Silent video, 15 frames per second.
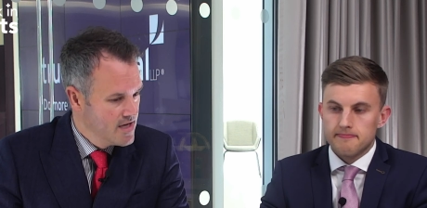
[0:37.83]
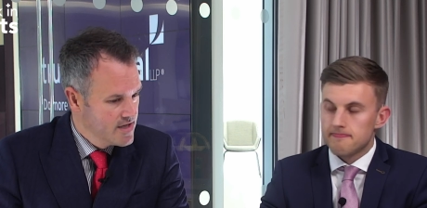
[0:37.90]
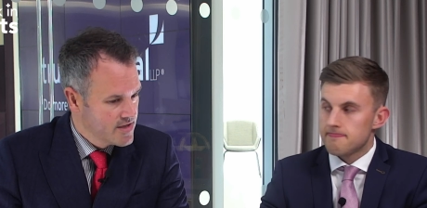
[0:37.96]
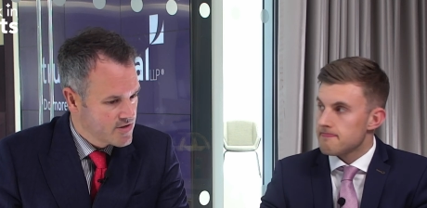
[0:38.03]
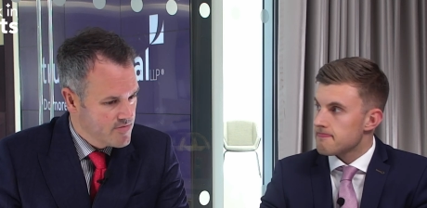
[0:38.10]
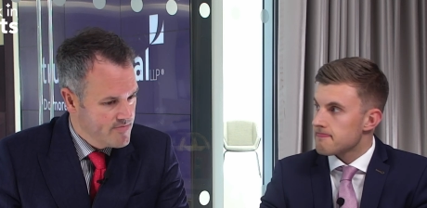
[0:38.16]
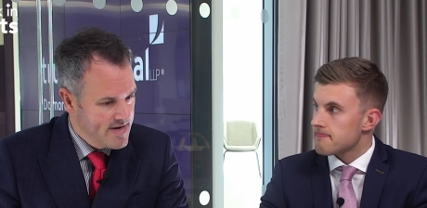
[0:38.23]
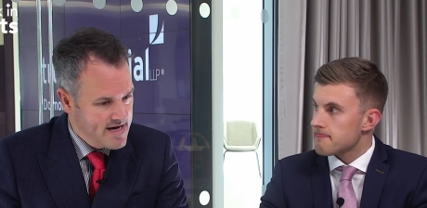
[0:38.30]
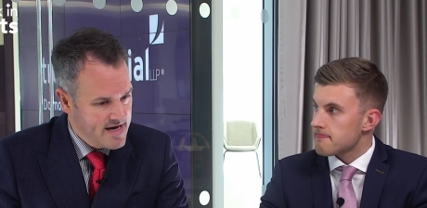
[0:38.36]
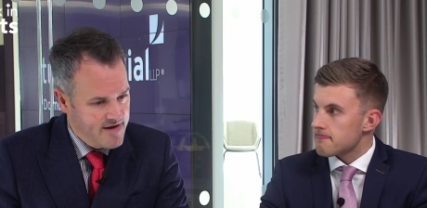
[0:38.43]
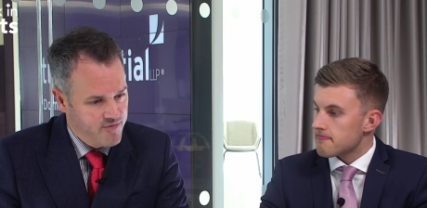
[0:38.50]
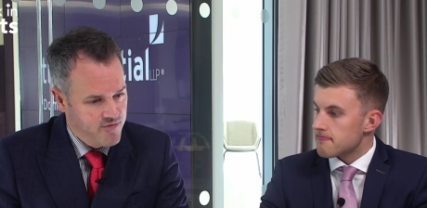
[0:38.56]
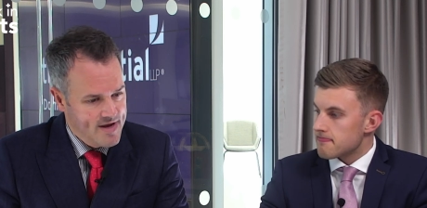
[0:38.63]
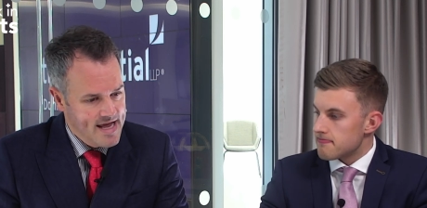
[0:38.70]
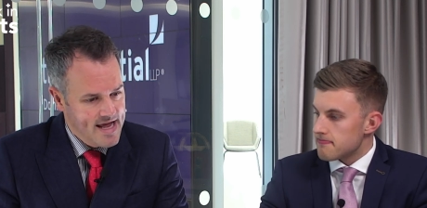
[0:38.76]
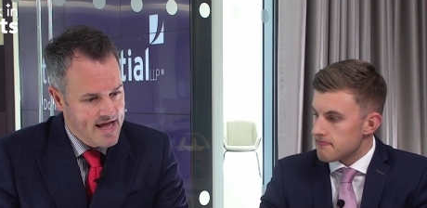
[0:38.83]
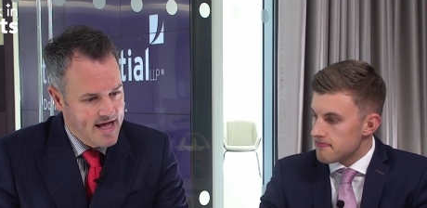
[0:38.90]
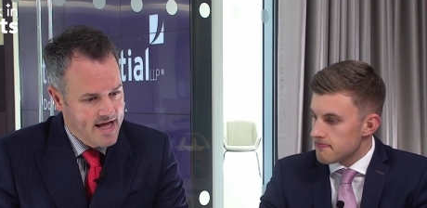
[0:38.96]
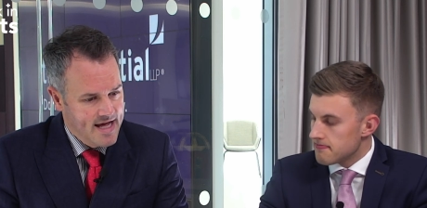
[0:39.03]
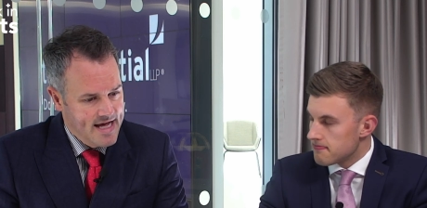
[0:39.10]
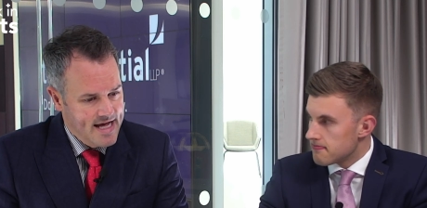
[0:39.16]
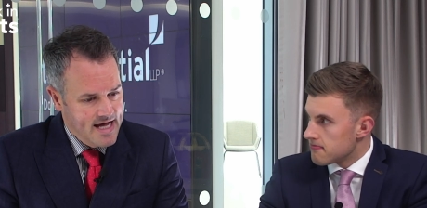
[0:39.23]
Speaker 1: So, Matt, if we
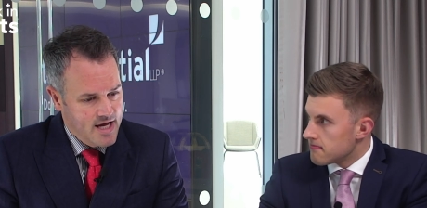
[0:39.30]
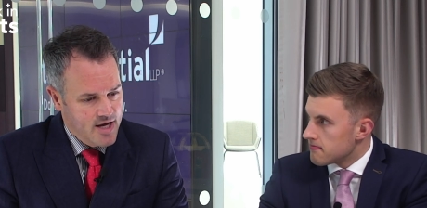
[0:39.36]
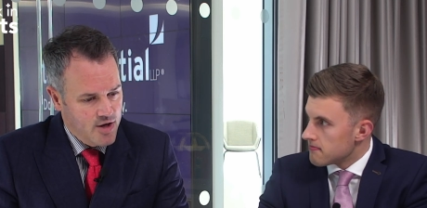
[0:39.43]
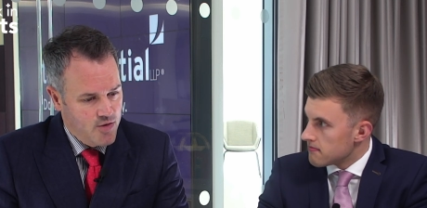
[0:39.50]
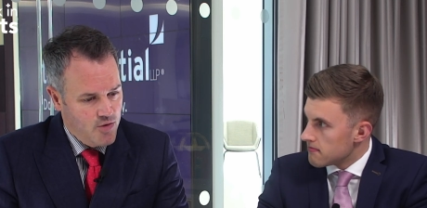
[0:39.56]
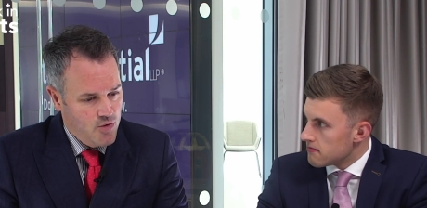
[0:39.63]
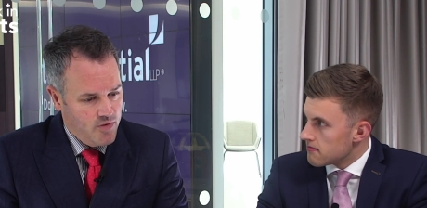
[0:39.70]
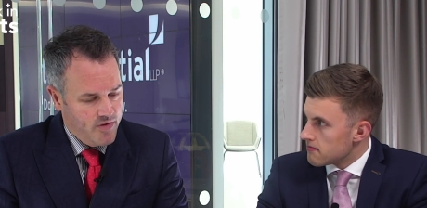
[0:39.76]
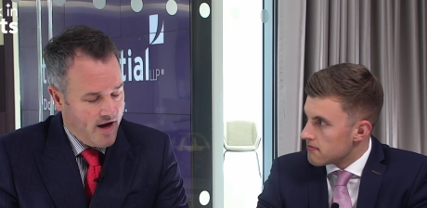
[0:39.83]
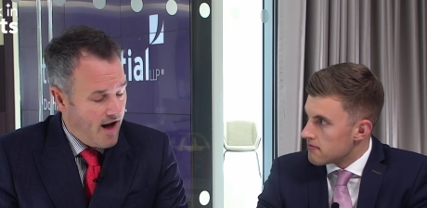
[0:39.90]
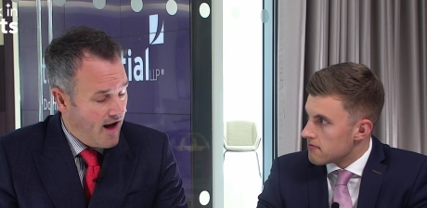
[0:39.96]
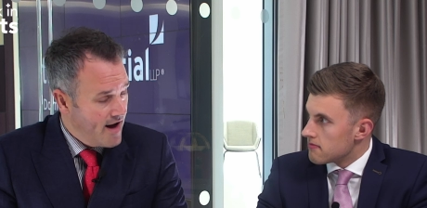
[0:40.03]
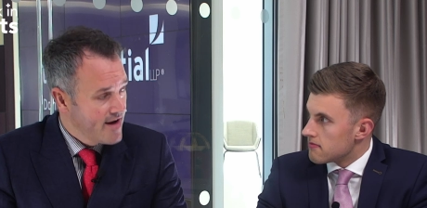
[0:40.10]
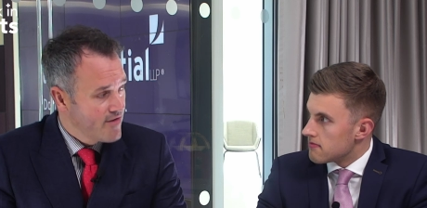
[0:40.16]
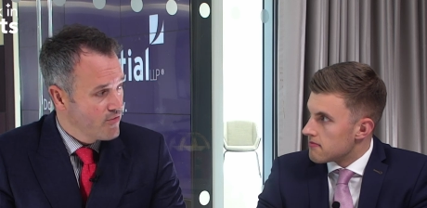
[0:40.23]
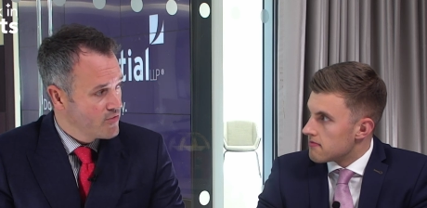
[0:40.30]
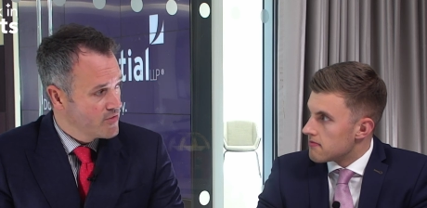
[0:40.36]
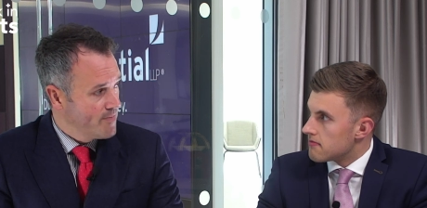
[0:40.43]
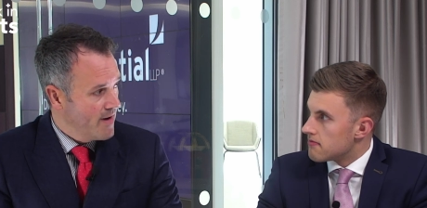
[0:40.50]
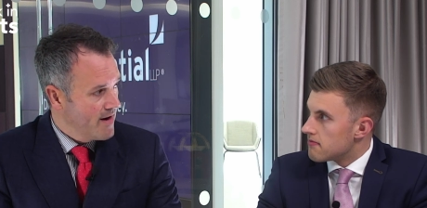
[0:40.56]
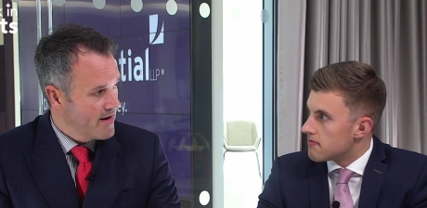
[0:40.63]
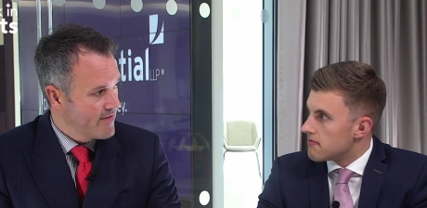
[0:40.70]
go the high road
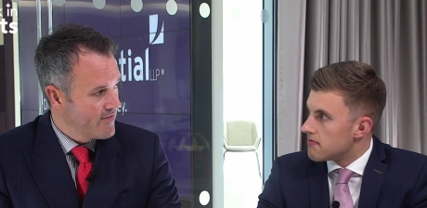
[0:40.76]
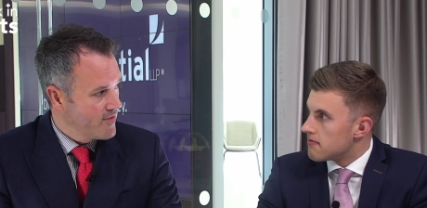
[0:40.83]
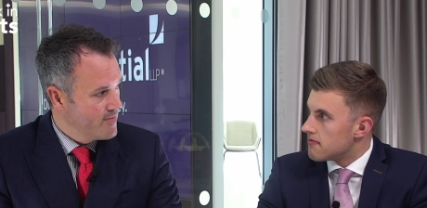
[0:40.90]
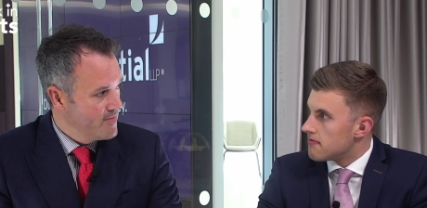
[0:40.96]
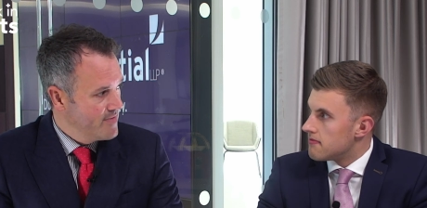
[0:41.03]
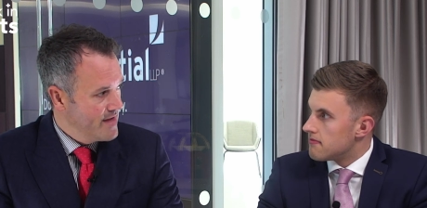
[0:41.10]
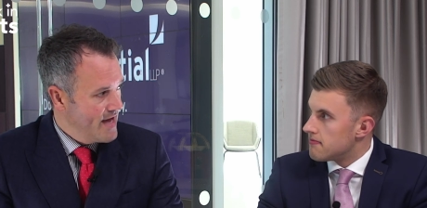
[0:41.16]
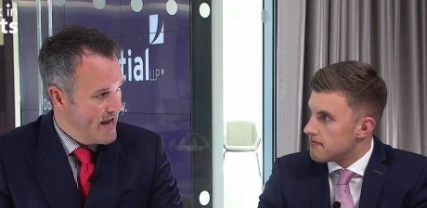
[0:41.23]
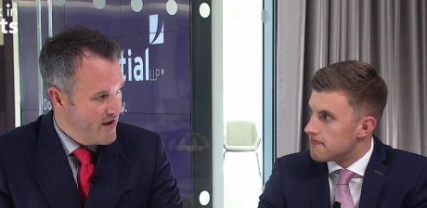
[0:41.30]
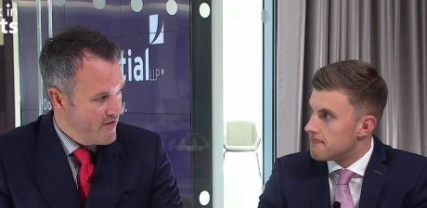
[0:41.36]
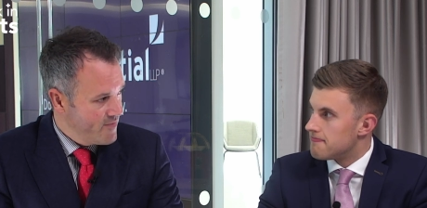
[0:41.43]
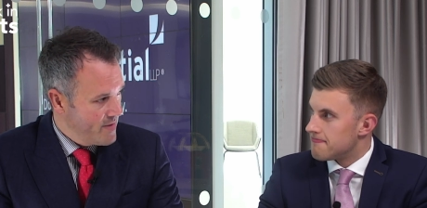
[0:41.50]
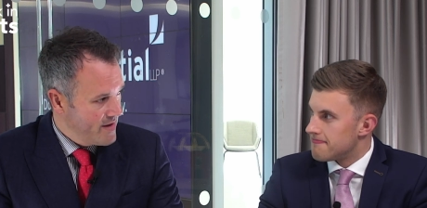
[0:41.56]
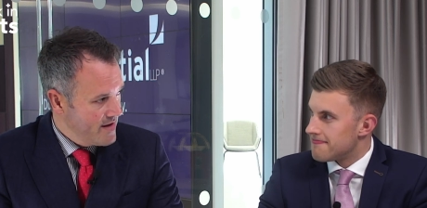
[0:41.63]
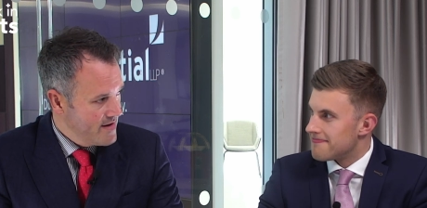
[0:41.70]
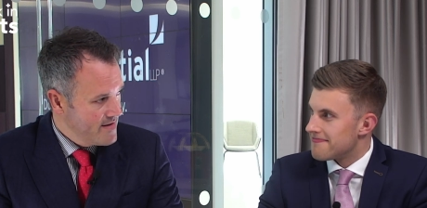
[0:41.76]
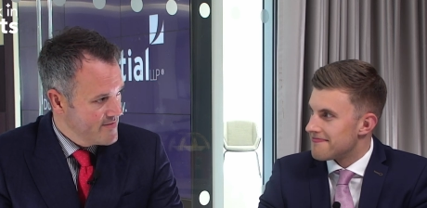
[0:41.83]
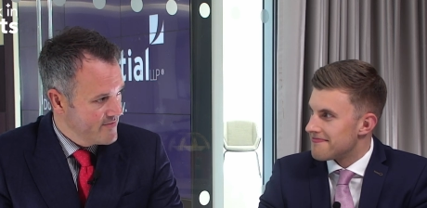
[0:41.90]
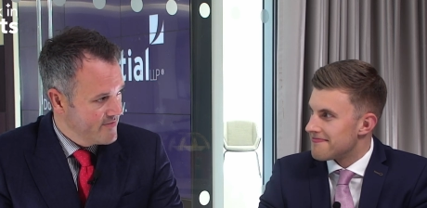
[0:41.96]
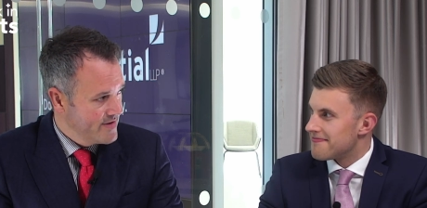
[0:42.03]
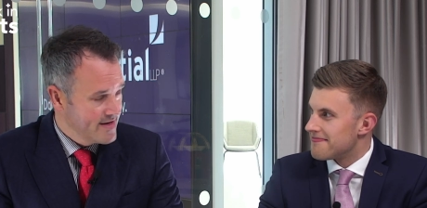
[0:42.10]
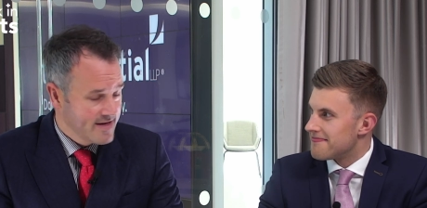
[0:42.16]
back from the NFP
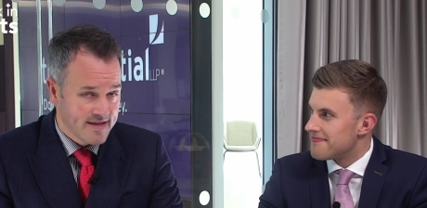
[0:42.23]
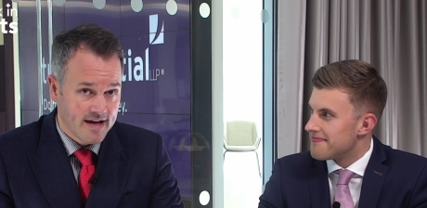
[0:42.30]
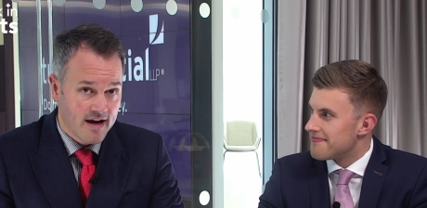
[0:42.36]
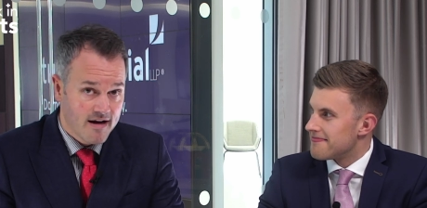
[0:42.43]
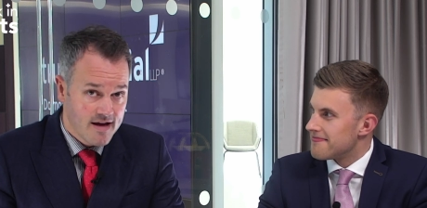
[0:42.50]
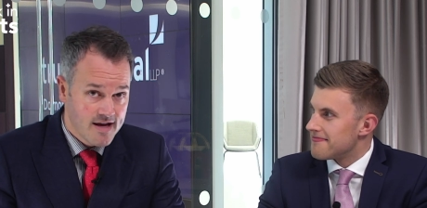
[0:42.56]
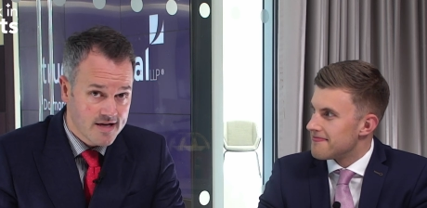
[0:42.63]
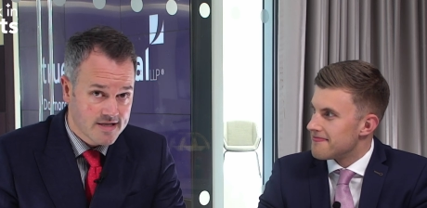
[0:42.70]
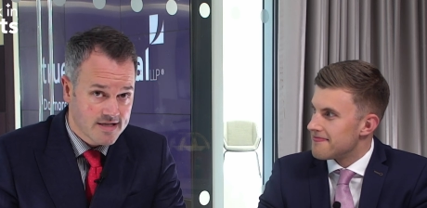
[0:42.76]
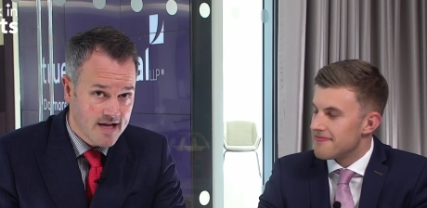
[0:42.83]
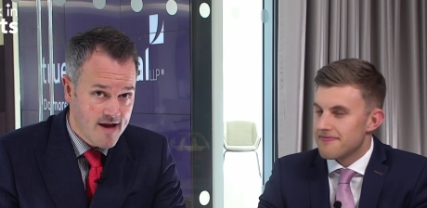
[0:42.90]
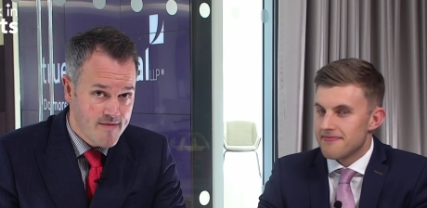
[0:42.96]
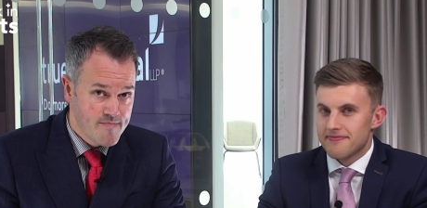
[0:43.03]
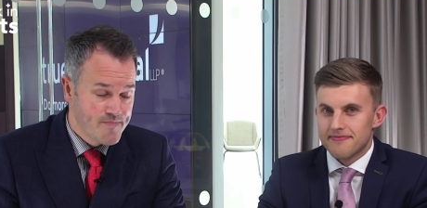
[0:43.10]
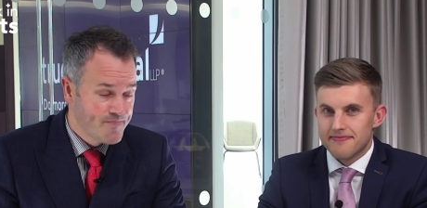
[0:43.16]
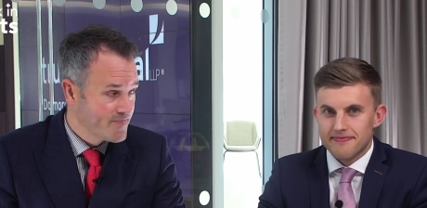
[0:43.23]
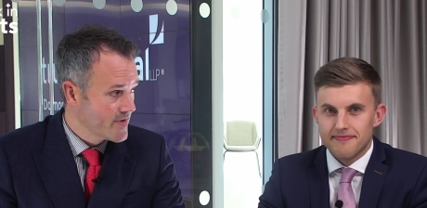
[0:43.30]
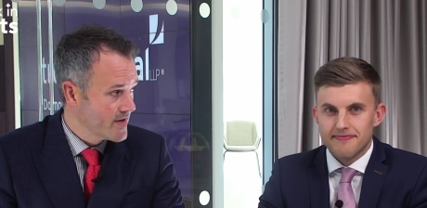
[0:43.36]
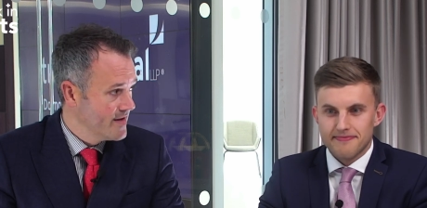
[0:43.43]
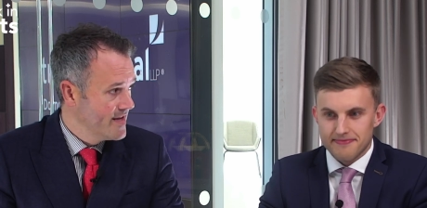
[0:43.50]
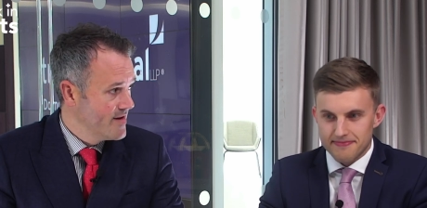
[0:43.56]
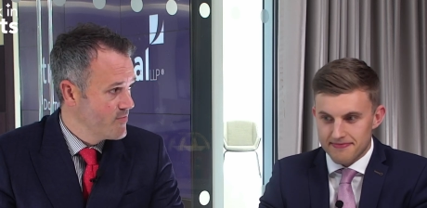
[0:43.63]
via the ISM,
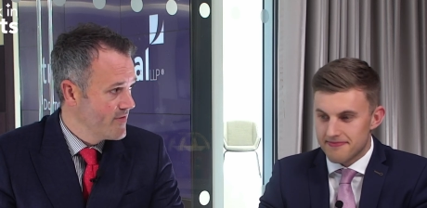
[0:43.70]
and then